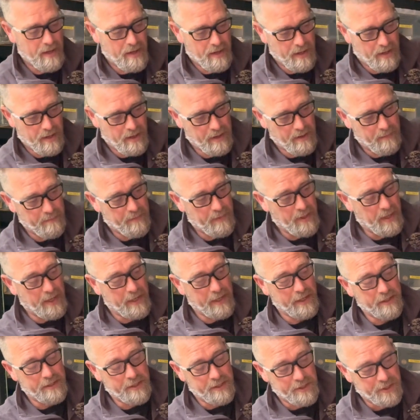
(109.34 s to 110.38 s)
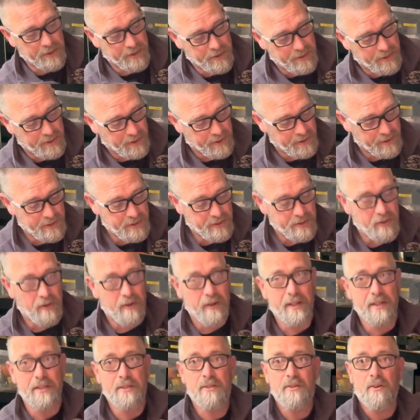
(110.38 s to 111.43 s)
and it's just a
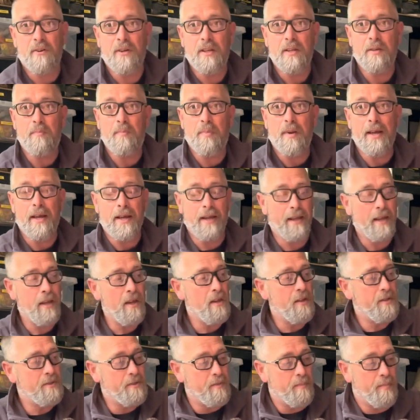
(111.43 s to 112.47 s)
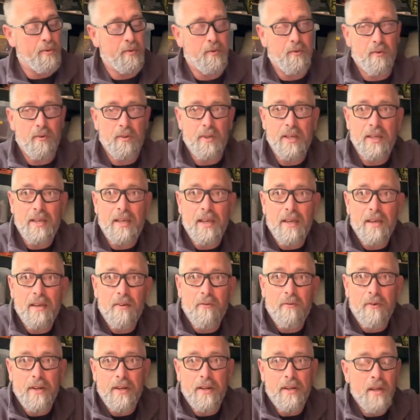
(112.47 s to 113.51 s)
solid bag to put all your
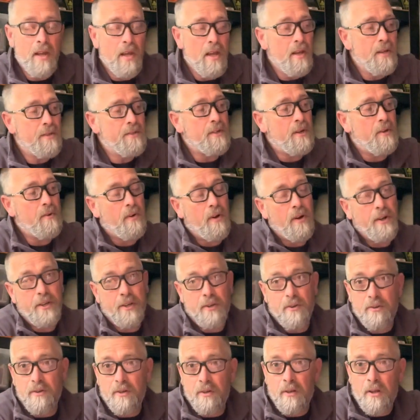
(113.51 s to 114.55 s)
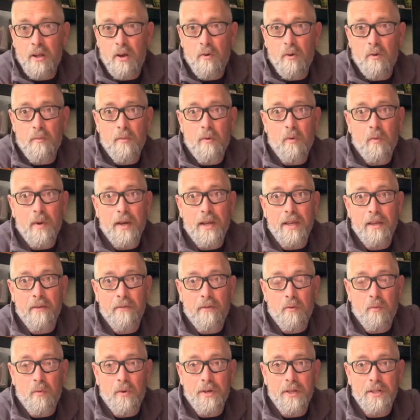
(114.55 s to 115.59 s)
gear in. So I could lower my weight if
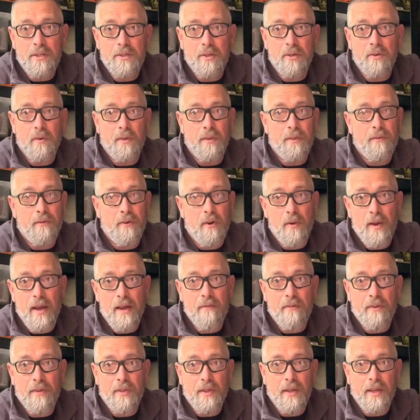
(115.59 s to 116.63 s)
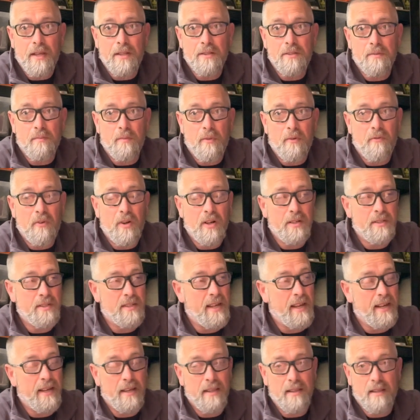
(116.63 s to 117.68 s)
I wanted to and throw everything into my
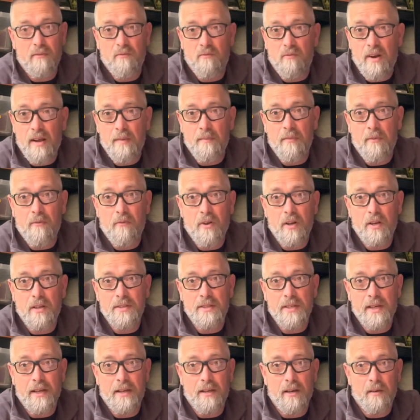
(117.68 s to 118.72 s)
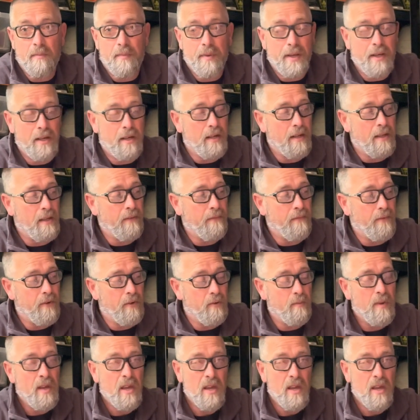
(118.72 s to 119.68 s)
rucksack and then wrap my rucksack up in cling film,